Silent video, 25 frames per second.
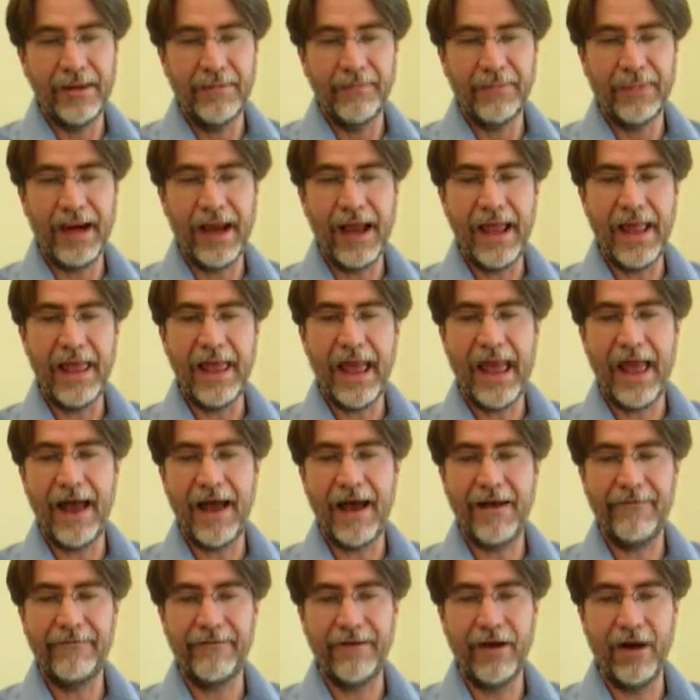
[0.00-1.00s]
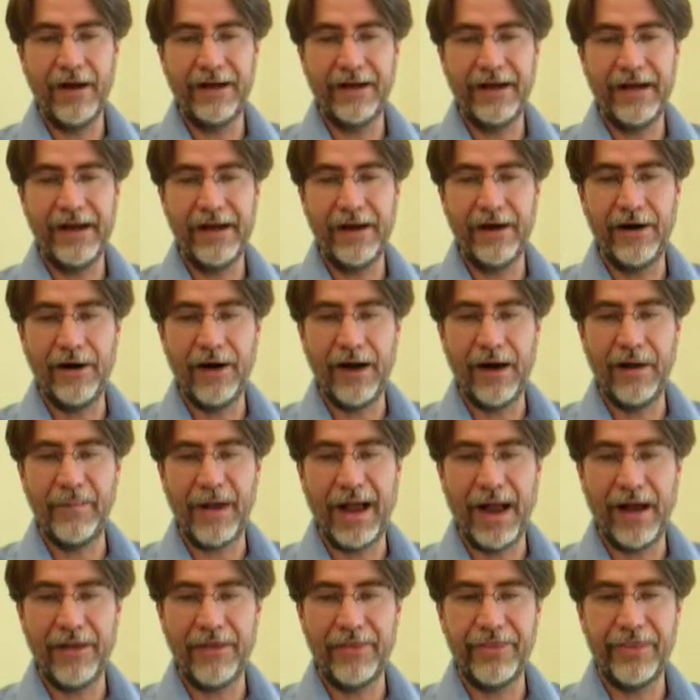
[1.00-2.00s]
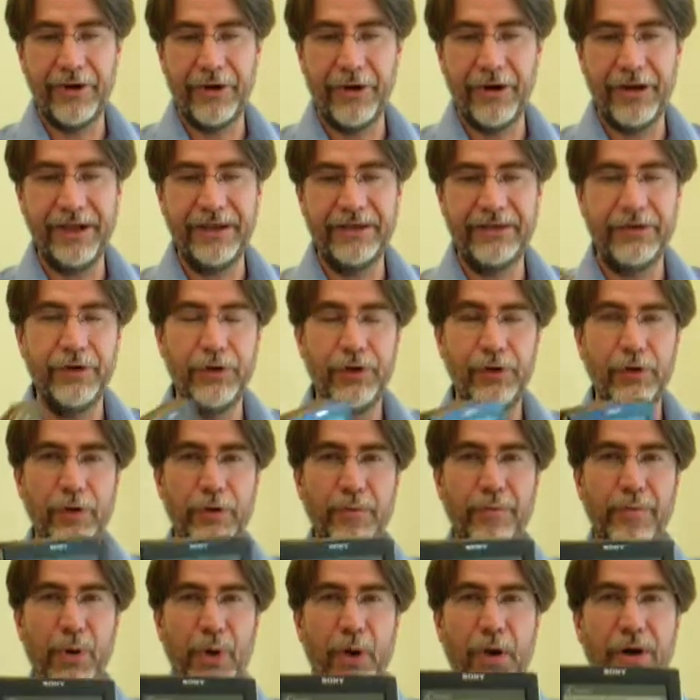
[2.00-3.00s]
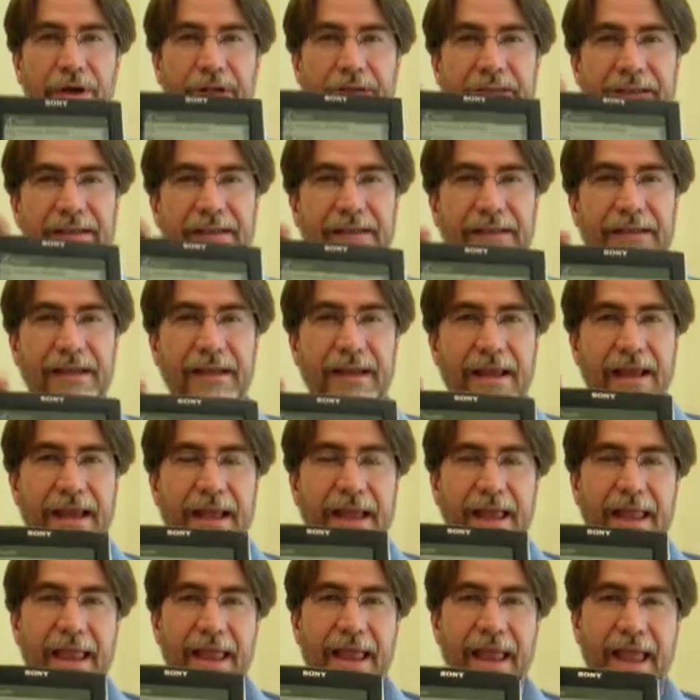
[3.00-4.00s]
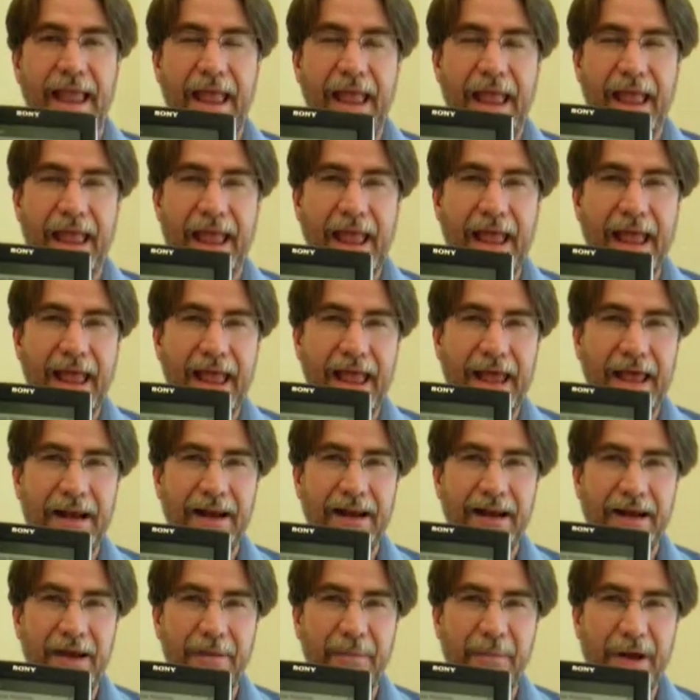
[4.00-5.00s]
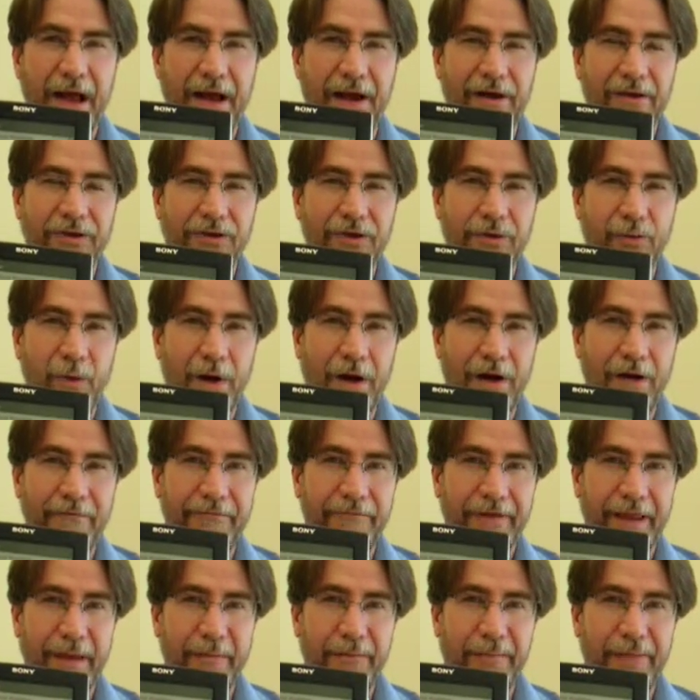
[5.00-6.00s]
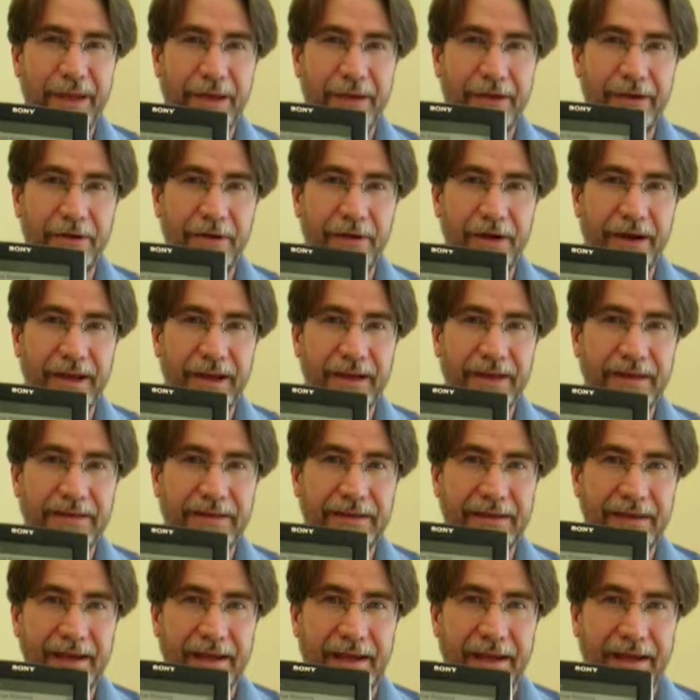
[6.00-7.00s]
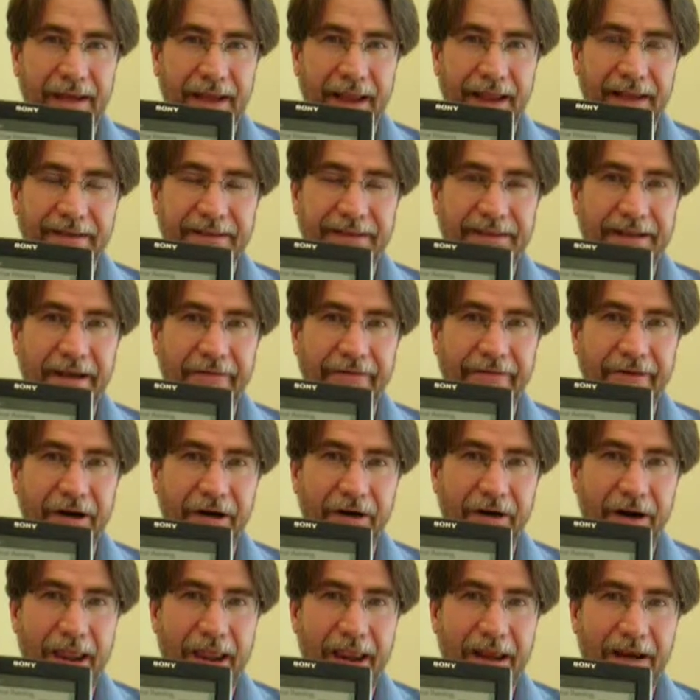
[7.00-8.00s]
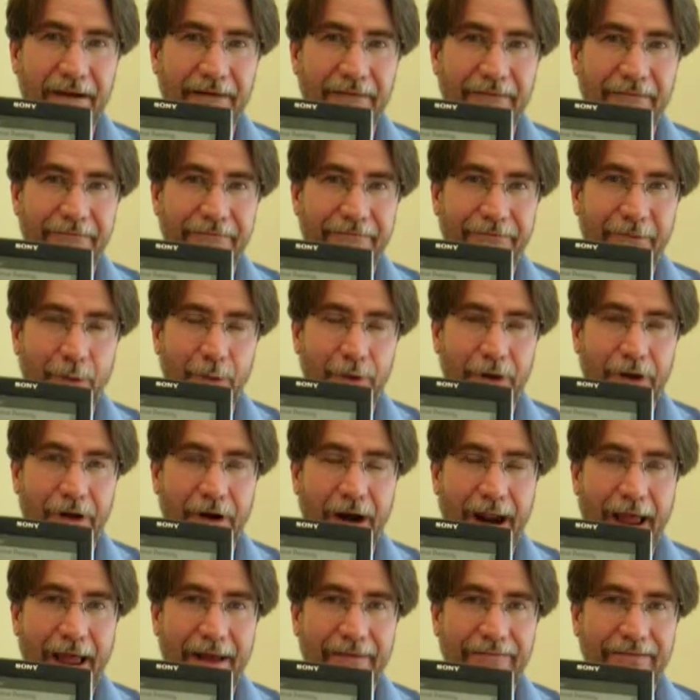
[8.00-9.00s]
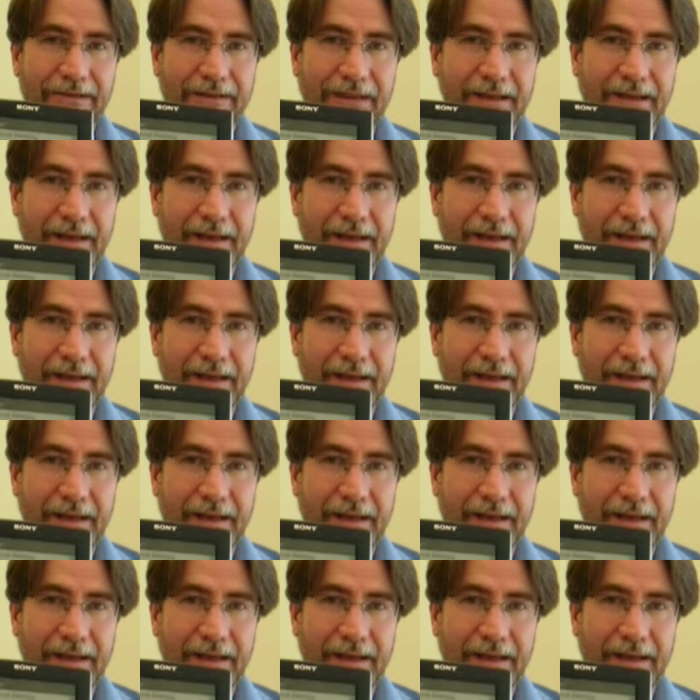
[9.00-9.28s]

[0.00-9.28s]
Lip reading: But I have on here about 32 books and about 12 MP3s and 7 or 8 photographs,